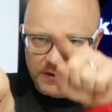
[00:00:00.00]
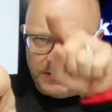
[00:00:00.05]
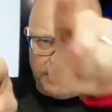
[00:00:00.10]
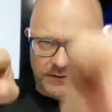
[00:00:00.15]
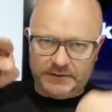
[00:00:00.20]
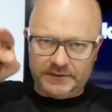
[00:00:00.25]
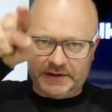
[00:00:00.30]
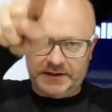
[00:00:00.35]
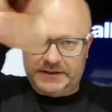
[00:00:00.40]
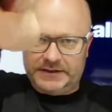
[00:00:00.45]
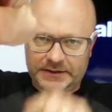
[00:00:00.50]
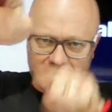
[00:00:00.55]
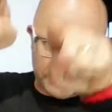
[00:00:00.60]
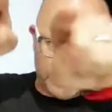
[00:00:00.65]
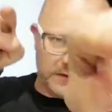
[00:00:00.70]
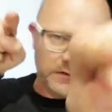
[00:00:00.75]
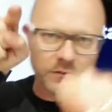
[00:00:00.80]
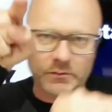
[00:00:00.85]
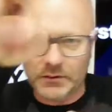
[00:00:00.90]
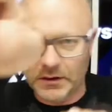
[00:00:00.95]
New Zealand to
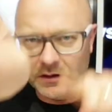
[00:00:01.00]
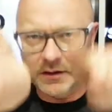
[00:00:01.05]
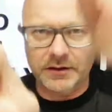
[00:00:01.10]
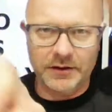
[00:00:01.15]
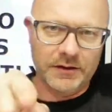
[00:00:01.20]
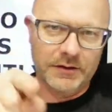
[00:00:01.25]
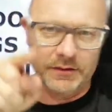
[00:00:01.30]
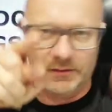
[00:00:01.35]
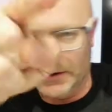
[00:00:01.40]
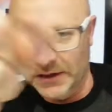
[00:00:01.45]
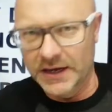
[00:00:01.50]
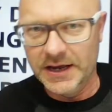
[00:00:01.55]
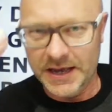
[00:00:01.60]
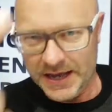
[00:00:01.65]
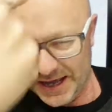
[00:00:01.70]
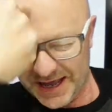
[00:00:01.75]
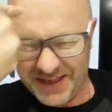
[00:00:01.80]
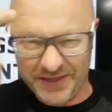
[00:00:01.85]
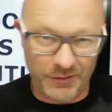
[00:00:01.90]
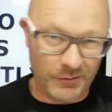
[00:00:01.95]
the world,
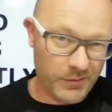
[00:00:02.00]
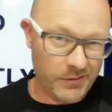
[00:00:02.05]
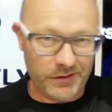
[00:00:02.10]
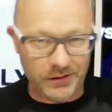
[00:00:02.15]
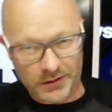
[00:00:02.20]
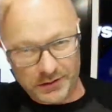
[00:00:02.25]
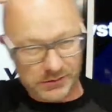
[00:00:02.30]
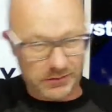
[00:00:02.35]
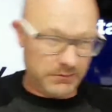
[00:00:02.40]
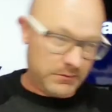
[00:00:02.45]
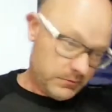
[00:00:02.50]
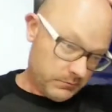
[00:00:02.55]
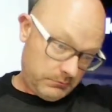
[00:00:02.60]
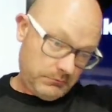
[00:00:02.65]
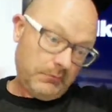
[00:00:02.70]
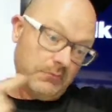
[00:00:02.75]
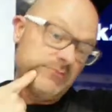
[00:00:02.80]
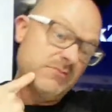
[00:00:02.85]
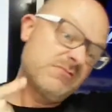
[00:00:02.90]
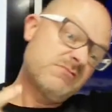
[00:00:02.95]
and the world
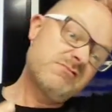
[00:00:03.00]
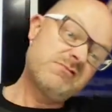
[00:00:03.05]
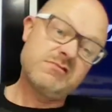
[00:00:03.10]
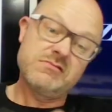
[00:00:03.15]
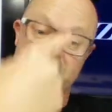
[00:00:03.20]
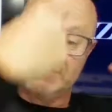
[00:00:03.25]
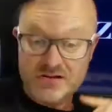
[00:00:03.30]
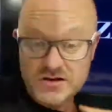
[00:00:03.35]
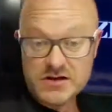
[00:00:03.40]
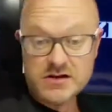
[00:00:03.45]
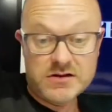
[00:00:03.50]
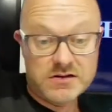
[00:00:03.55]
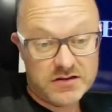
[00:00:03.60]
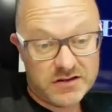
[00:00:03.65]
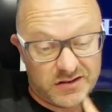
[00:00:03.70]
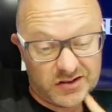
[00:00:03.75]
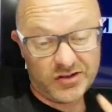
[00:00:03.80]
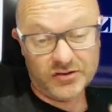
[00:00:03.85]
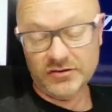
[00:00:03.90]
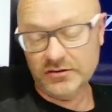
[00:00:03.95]

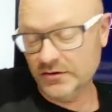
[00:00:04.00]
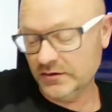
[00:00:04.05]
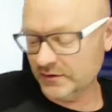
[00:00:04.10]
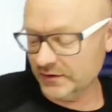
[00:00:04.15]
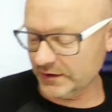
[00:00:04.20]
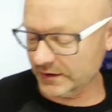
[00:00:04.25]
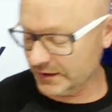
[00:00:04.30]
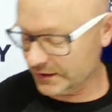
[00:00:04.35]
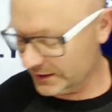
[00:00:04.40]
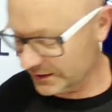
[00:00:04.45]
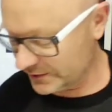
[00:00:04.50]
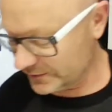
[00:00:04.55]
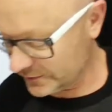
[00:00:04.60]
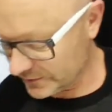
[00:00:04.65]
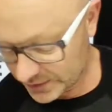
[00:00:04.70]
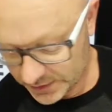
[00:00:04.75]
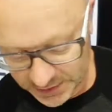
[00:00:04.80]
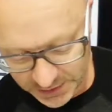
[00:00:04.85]
to New Zealand.